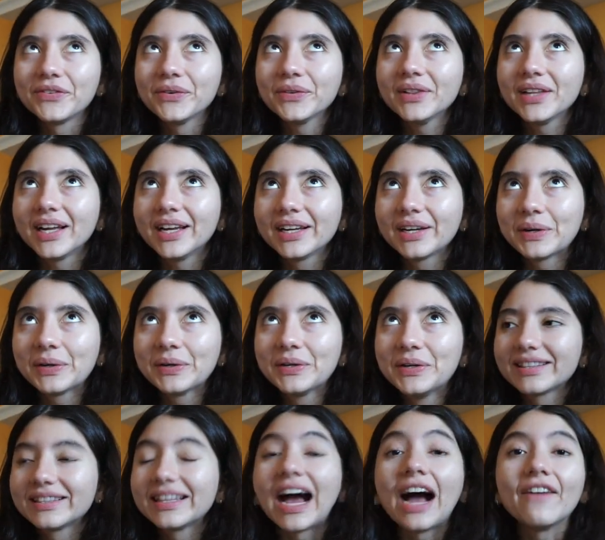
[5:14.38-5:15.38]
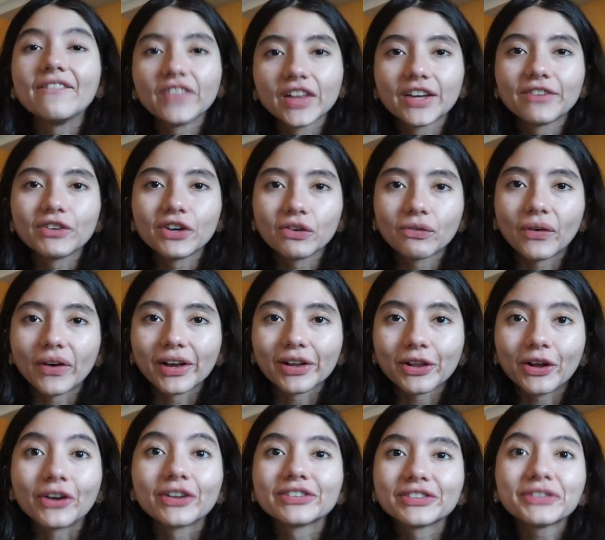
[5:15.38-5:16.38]
you like that flavor of white
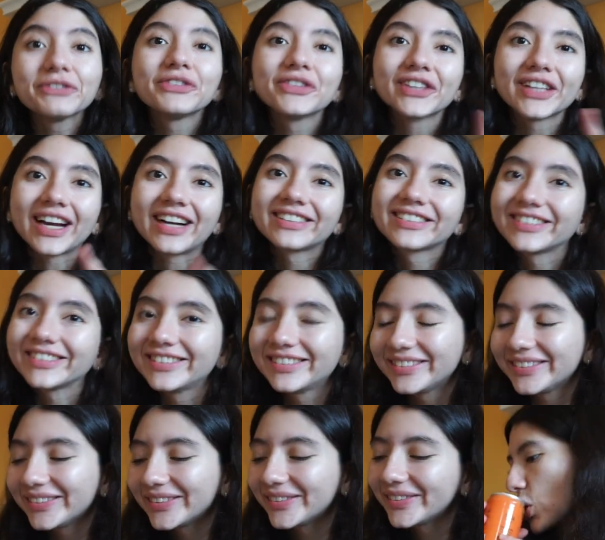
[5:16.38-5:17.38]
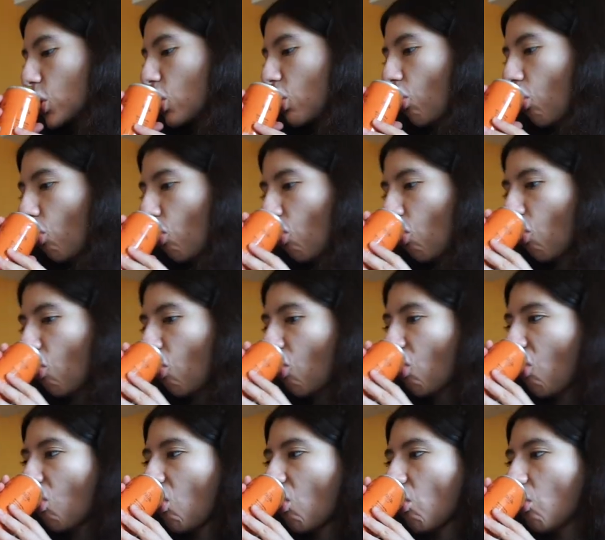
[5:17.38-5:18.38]
claw, because I really actually do,
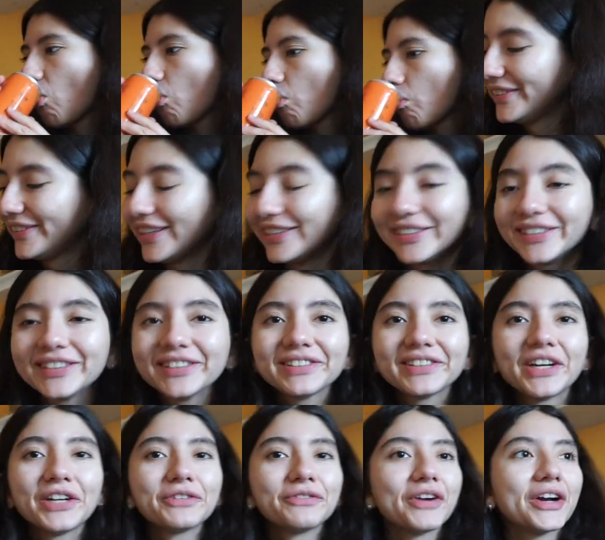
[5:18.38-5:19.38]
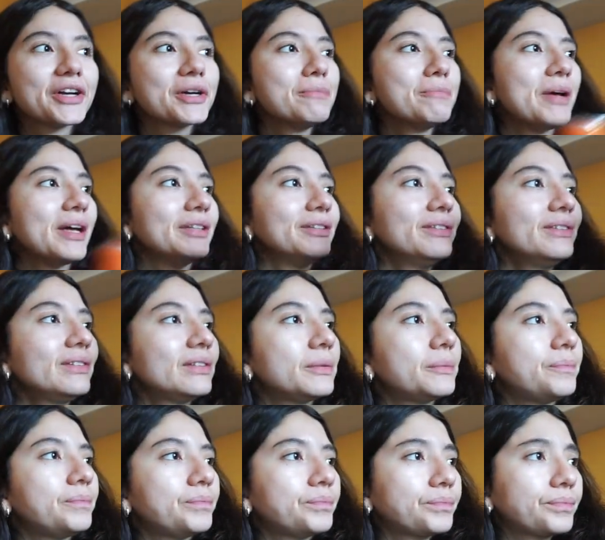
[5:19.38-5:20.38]
10 out of 10 recommend.
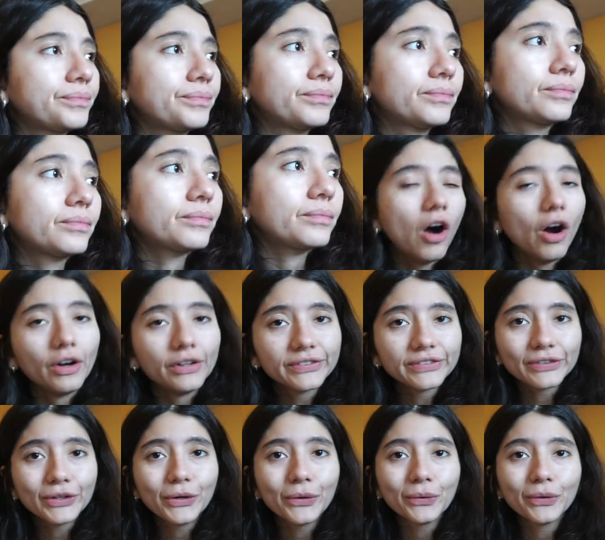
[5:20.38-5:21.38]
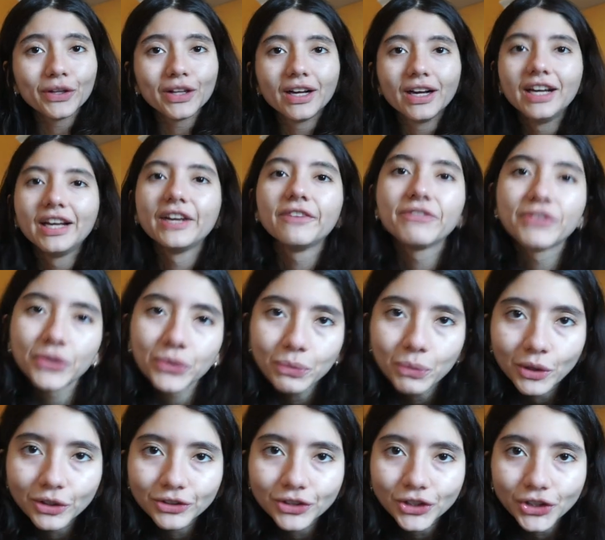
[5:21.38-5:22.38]
Also, if you
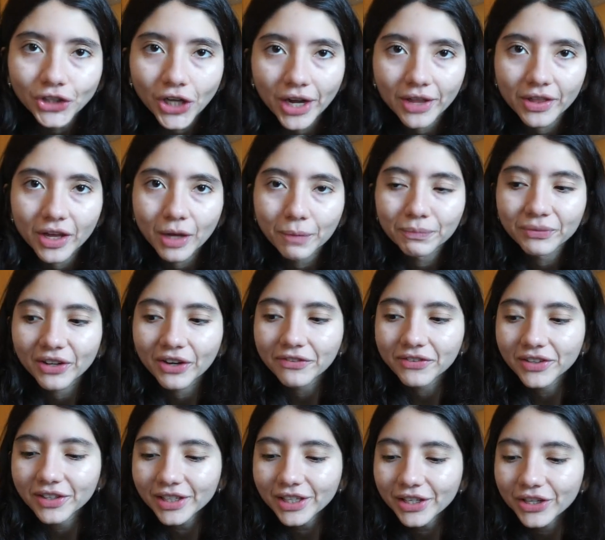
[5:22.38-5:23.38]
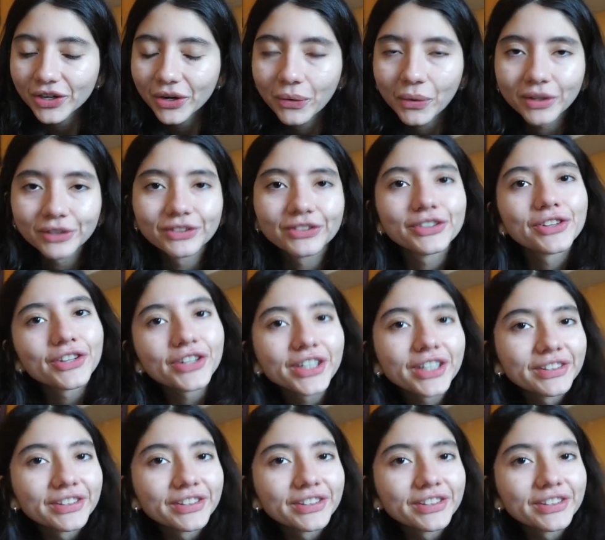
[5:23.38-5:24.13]
want to try them, definitely go onto their